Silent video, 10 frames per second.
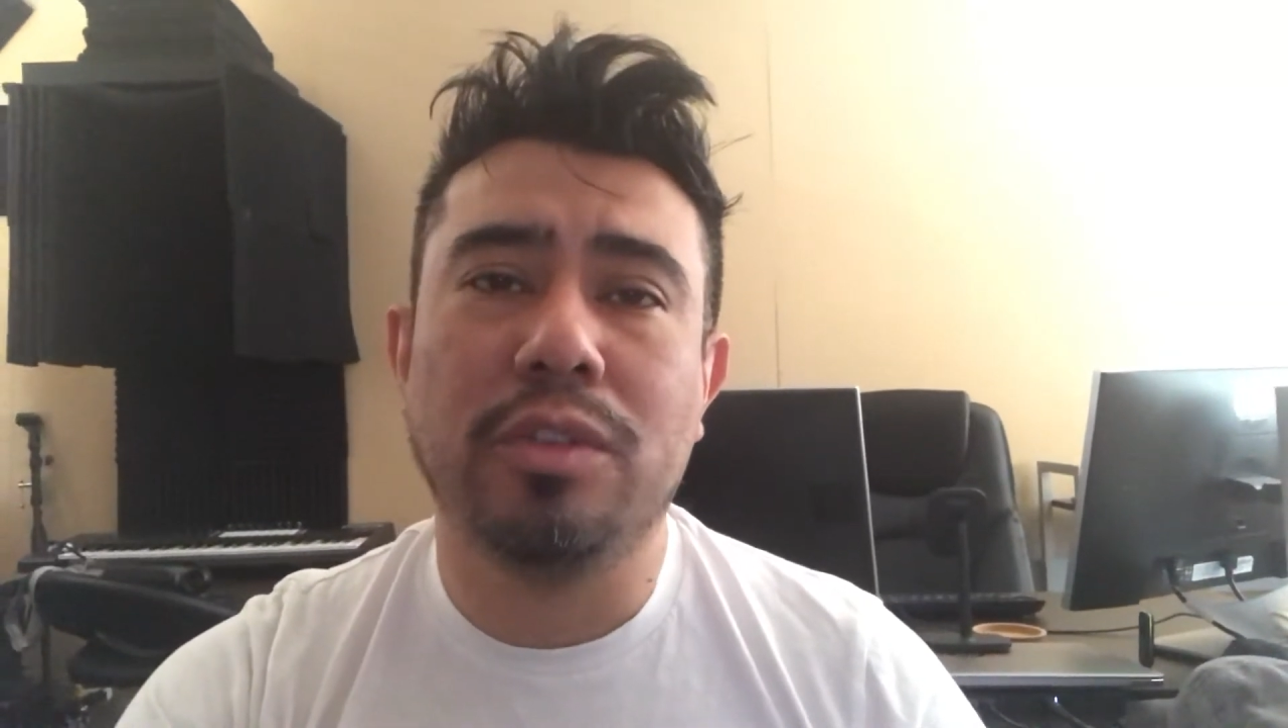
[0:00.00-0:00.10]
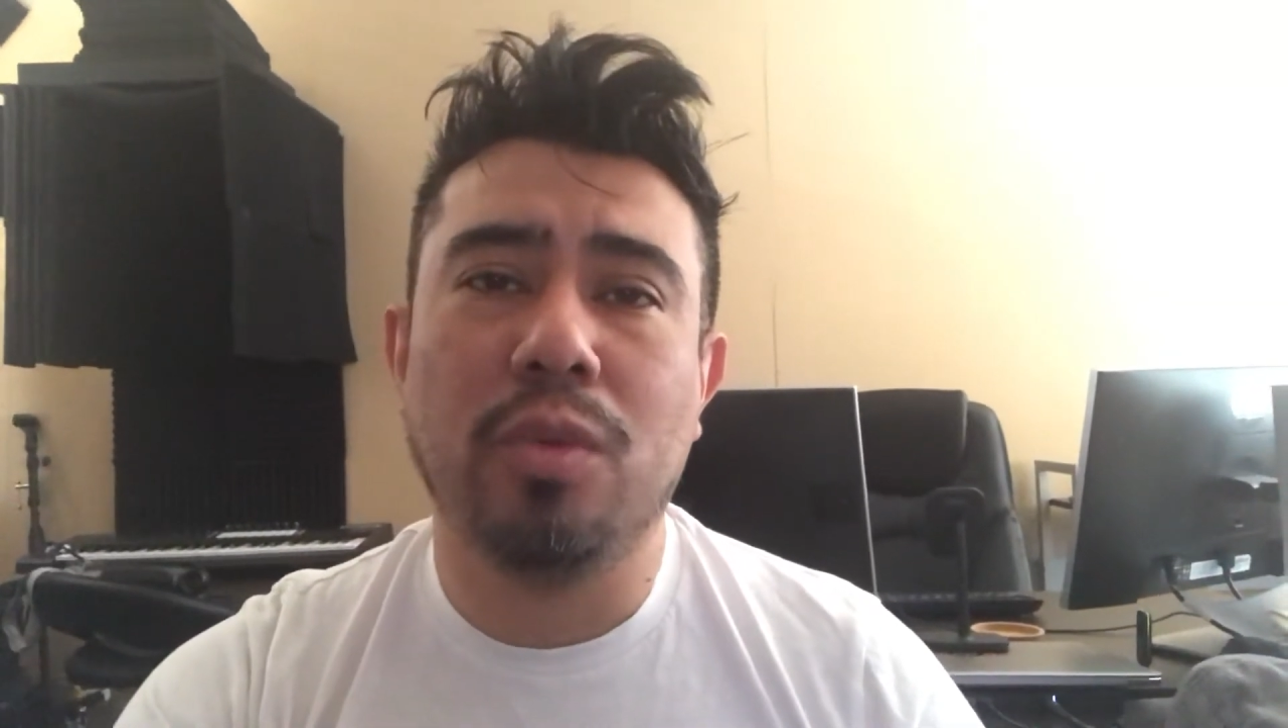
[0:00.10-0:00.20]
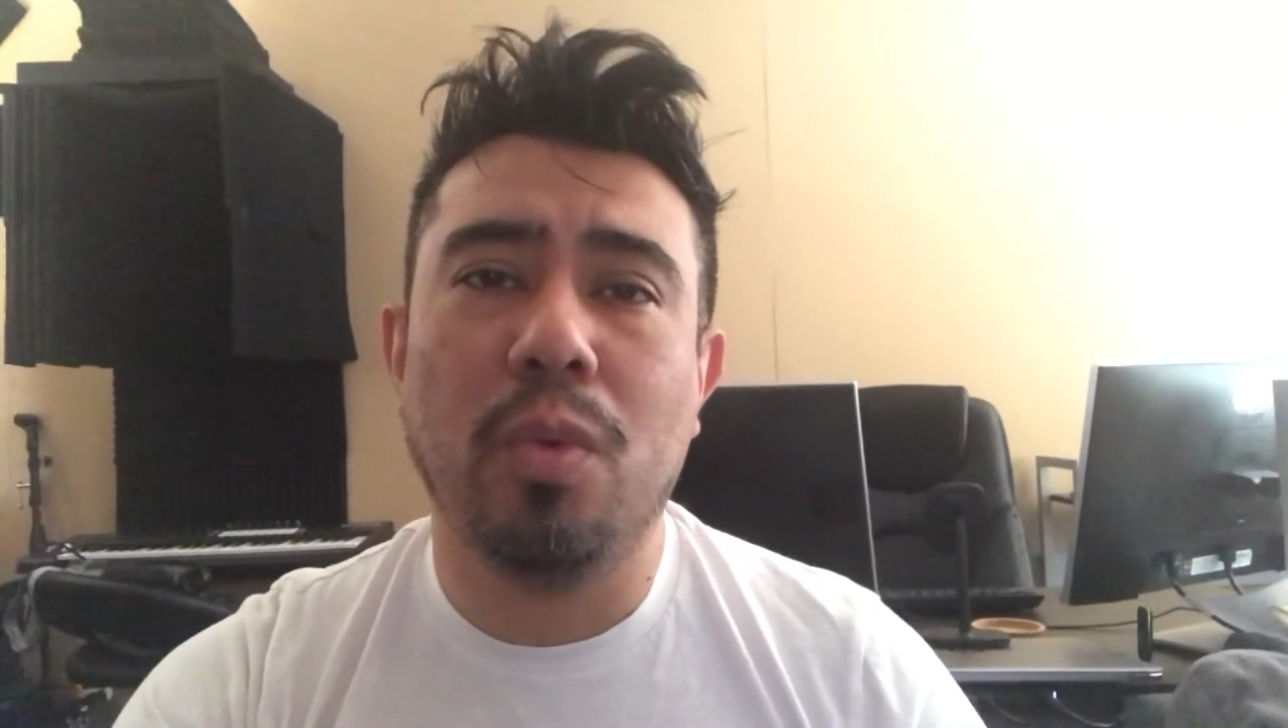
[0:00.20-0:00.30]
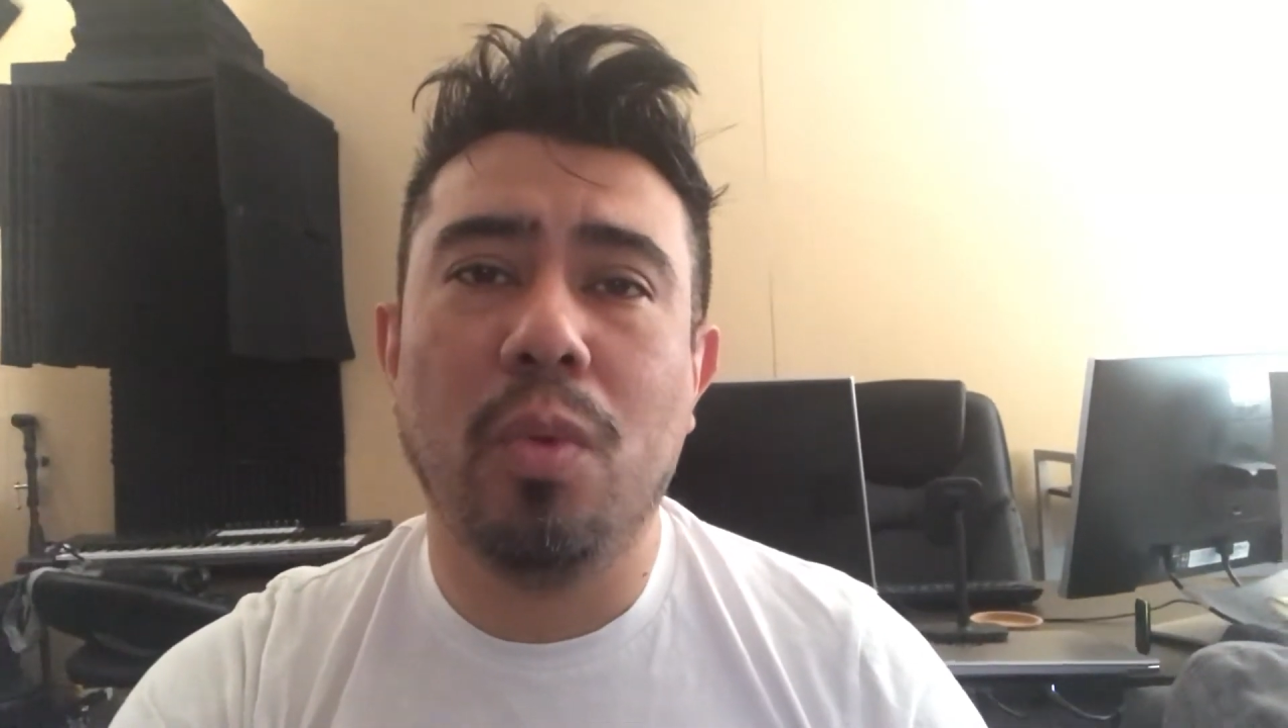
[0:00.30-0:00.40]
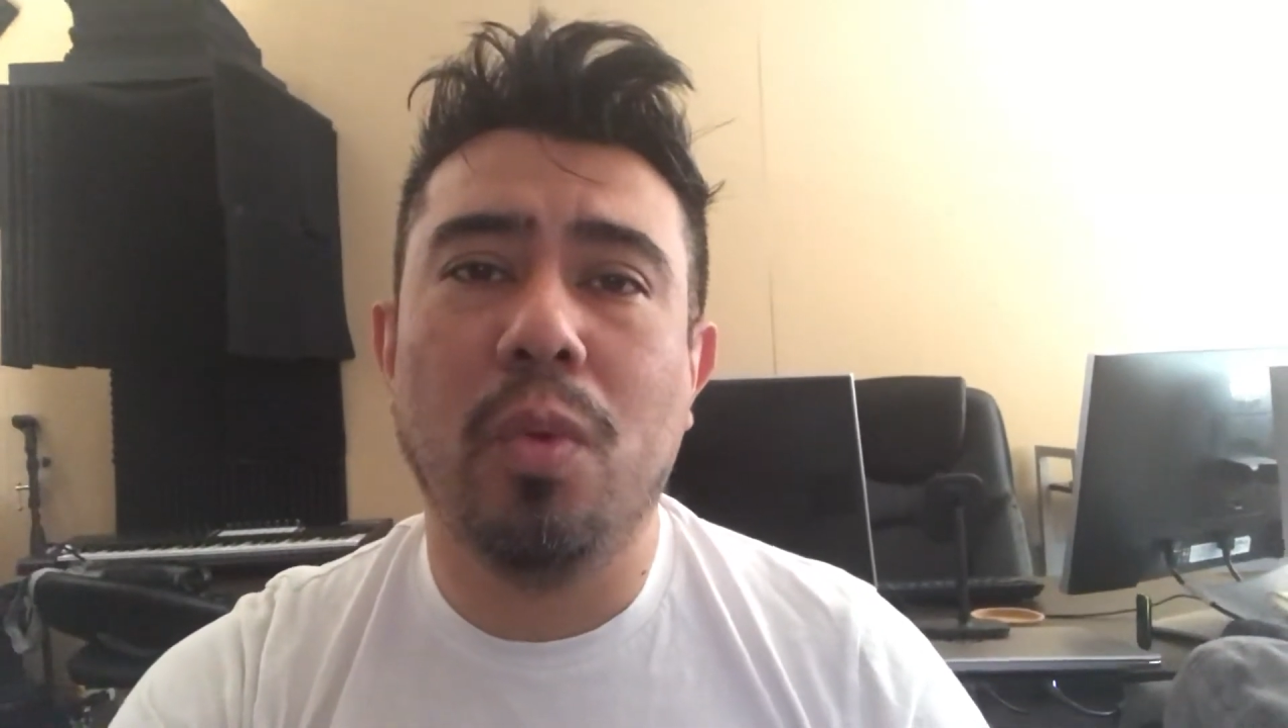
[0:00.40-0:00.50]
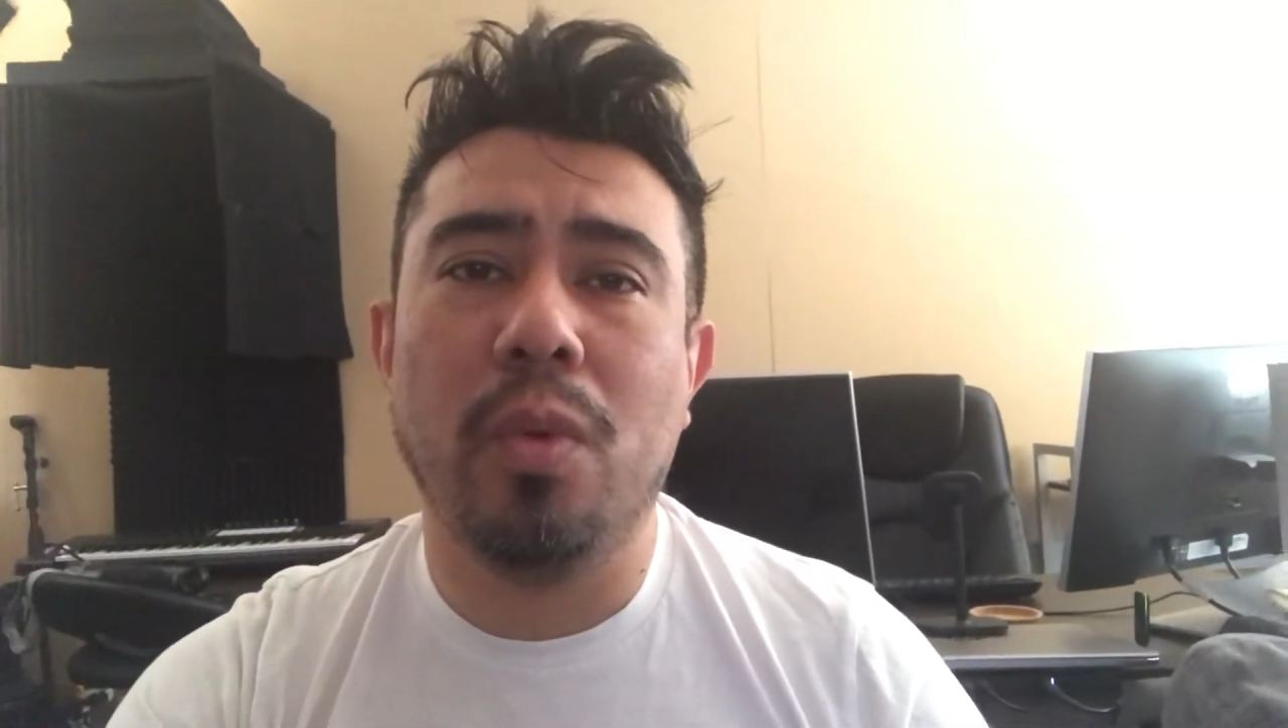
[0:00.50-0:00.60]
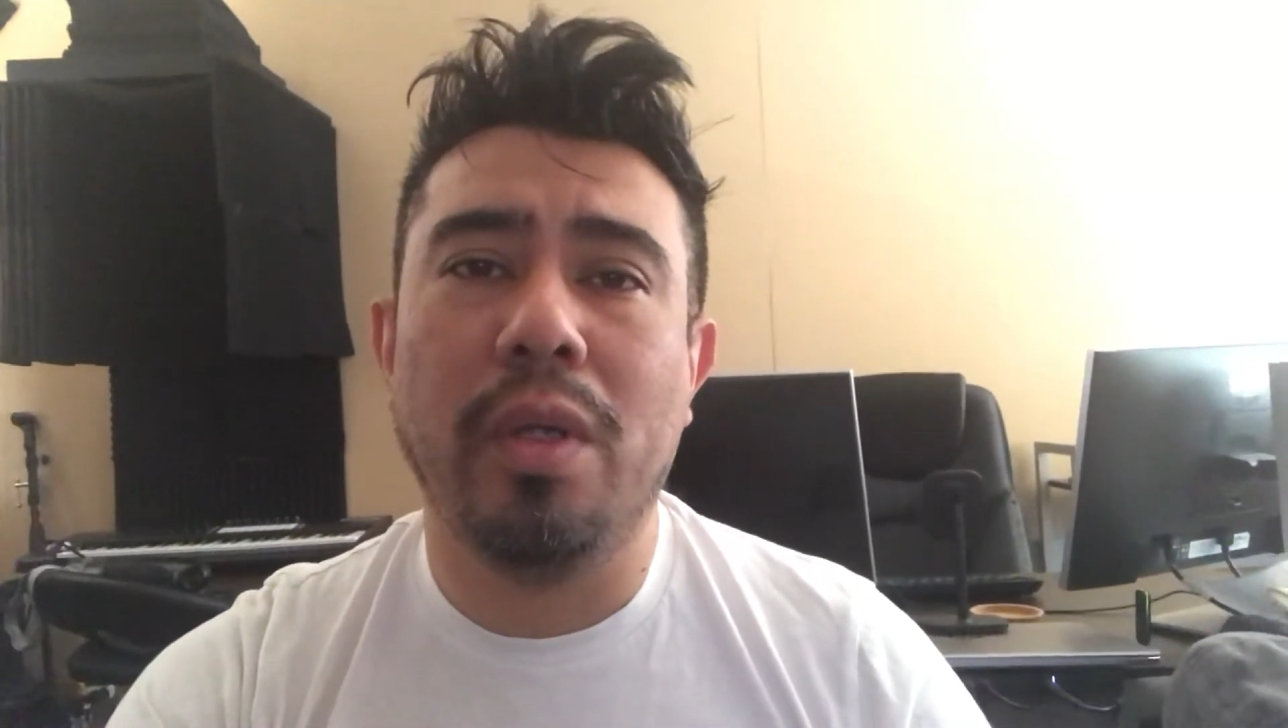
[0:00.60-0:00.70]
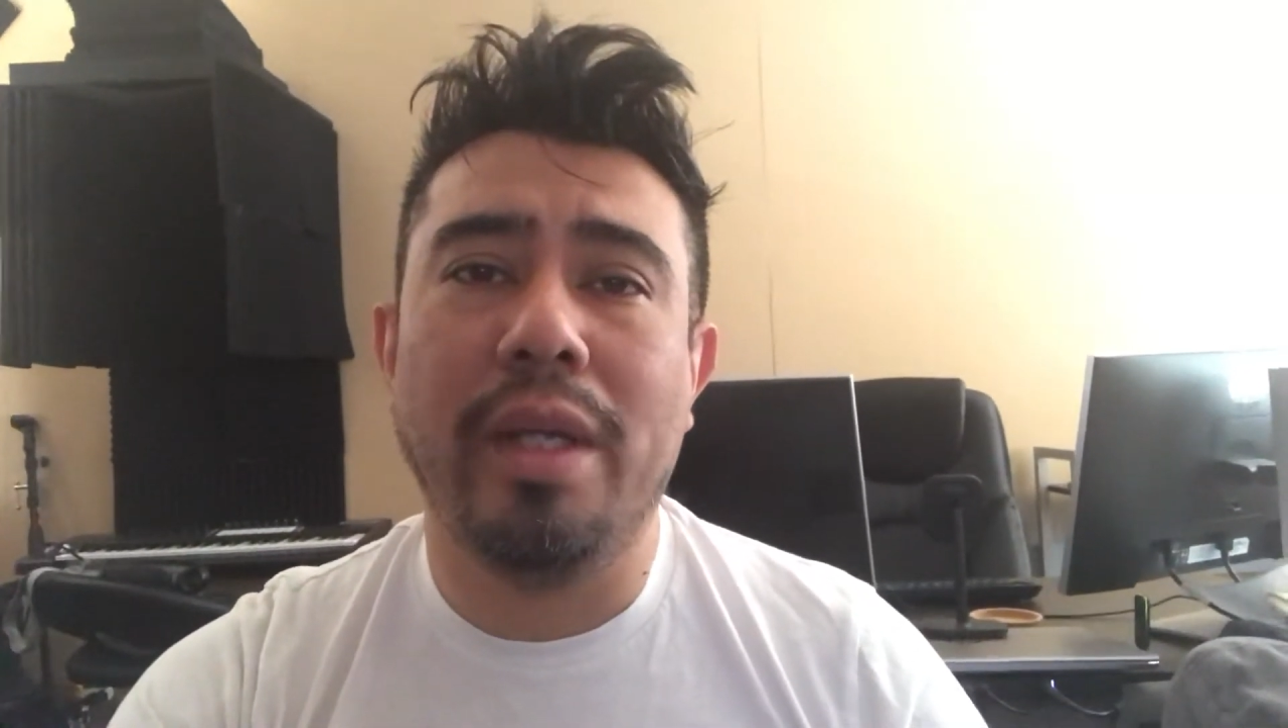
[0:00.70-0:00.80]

school